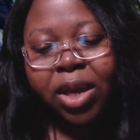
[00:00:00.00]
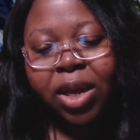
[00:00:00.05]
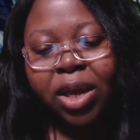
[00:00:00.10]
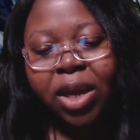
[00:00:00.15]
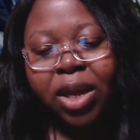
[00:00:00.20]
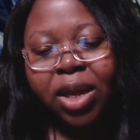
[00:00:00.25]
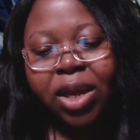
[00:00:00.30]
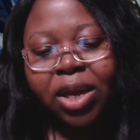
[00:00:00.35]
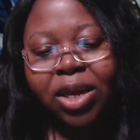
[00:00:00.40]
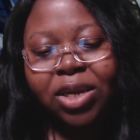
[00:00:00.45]

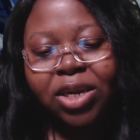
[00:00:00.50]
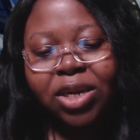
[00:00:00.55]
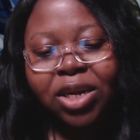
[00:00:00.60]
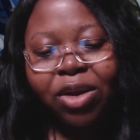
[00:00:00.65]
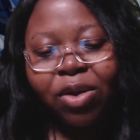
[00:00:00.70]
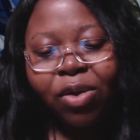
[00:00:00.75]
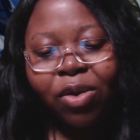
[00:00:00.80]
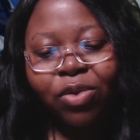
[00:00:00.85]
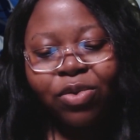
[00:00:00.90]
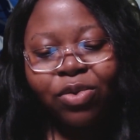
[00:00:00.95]
He
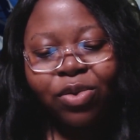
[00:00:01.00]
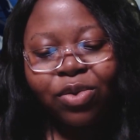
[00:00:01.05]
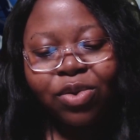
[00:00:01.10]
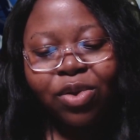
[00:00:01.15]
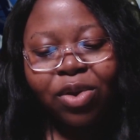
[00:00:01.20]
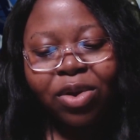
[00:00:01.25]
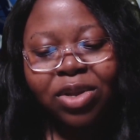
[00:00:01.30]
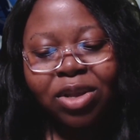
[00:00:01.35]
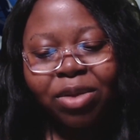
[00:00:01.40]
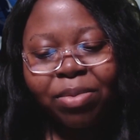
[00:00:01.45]
also
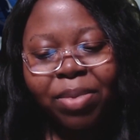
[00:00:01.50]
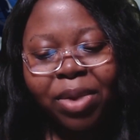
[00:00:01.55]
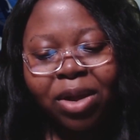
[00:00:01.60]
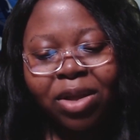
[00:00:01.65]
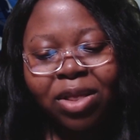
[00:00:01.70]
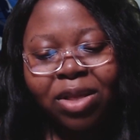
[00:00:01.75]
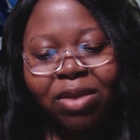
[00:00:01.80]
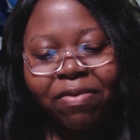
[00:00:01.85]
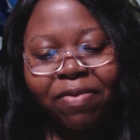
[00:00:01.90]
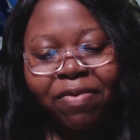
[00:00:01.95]
talked
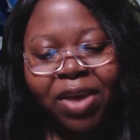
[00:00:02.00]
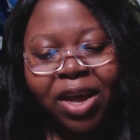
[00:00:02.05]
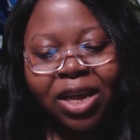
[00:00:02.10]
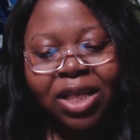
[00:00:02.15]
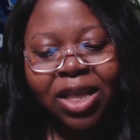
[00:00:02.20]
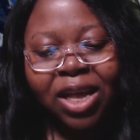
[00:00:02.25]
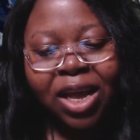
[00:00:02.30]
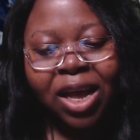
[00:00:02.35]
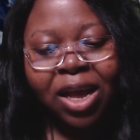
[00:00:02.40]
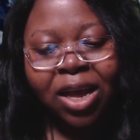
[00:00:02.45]
about the fact
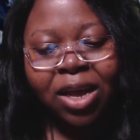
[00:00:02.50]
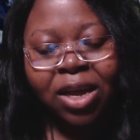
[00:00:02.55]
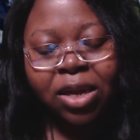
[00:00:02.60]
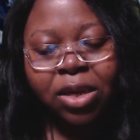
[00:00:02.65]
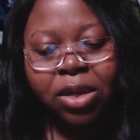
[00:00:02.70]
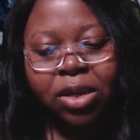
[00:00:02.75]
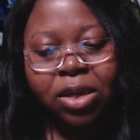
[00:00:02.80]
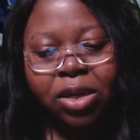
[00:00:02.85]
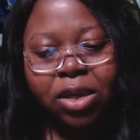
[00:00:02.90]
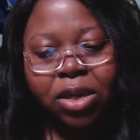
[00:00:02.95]
that
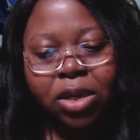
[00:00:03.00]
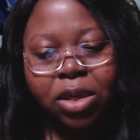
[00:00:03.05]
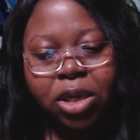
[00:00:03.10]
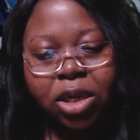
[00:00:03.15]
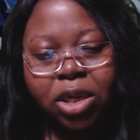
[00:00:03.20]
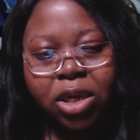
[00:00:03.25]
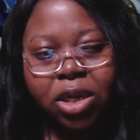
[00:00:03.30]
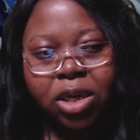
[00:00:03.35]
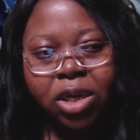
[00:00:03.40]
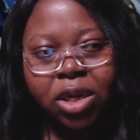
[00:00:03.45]

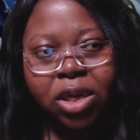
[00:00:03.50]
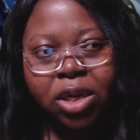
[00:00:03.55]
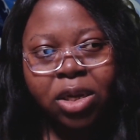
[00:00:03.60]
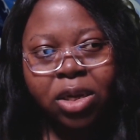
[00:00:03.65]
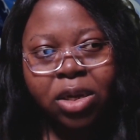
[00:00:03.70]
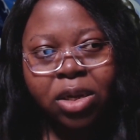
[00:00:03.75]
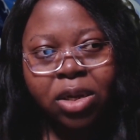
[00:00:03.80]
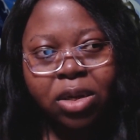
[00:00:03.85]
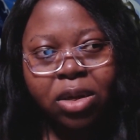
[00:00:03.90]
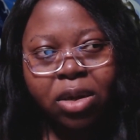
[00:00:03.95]
she